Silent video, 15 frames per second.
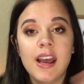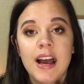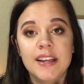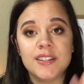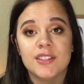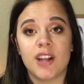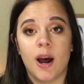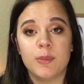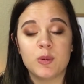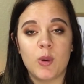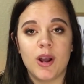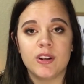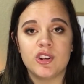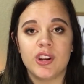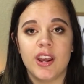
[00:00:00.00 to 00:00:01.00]
I stopped
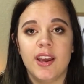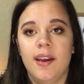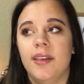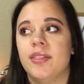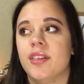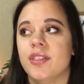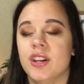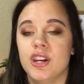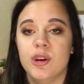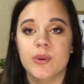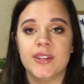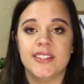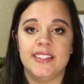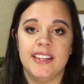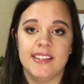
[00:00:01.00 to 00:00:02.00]
watching it, and then the
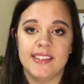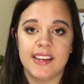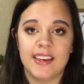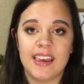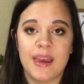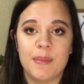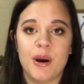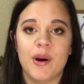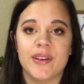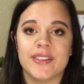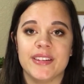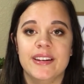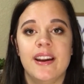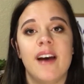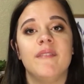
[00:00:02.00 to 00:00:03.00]
newest season came out
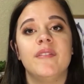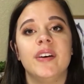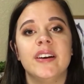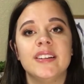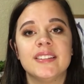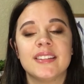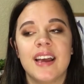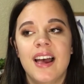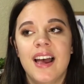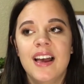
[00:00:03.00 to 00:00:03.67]
onto Netflix.